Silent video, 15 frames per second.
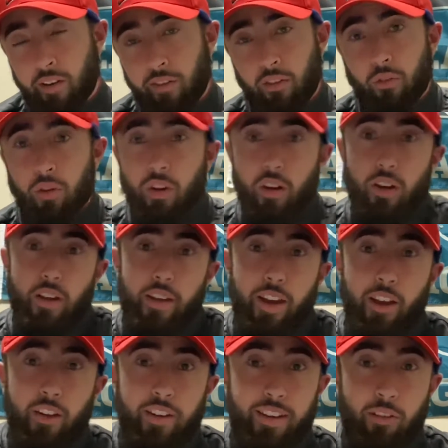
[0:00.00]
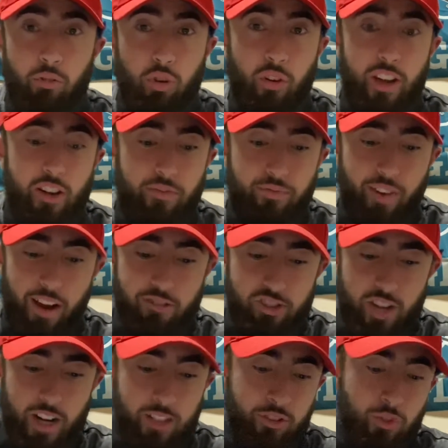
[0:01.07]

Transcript: So they only Devils only had five shots,